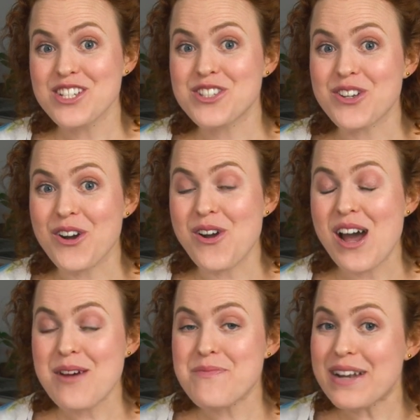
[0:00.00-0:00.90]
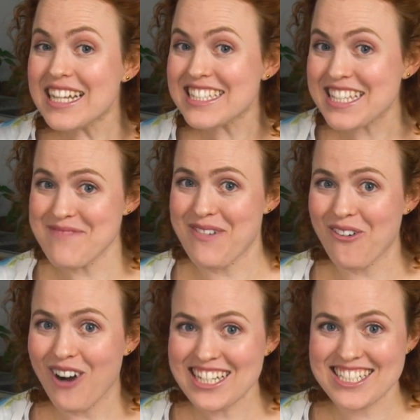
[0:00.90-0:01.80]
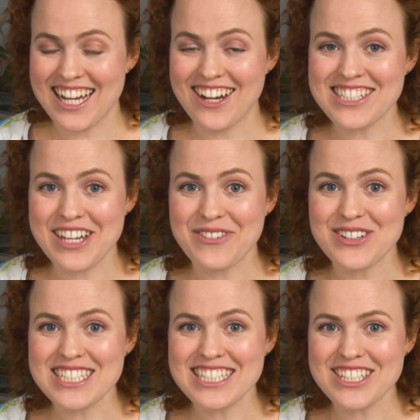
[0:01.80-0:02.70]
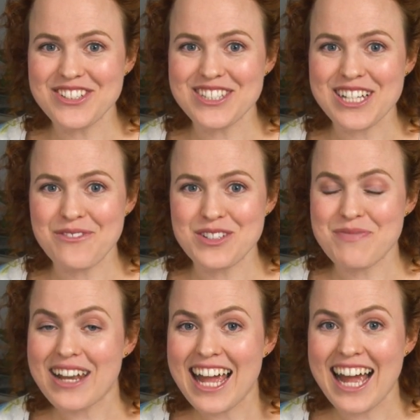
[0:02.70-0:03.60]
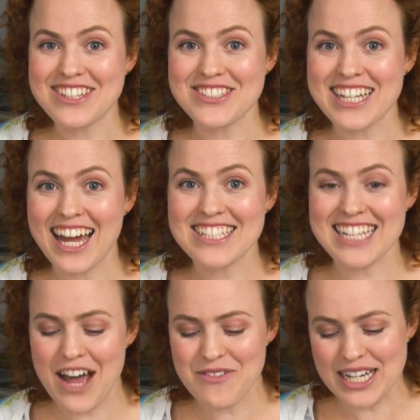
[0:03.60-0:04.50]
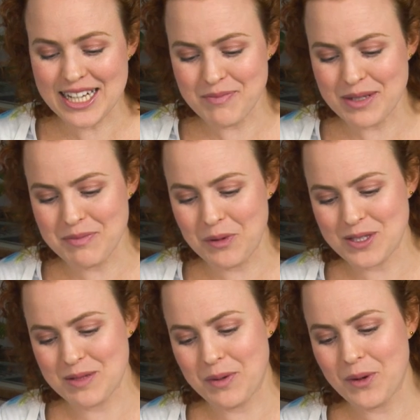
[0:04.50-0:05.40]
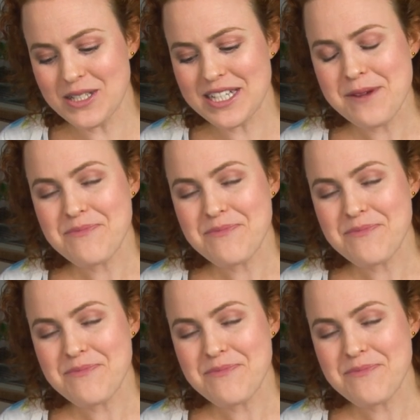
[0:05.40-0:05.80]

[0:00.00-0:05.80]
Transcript: So please keep a watch out if you're teaching yourself to play and you'd like to have a little bit more support.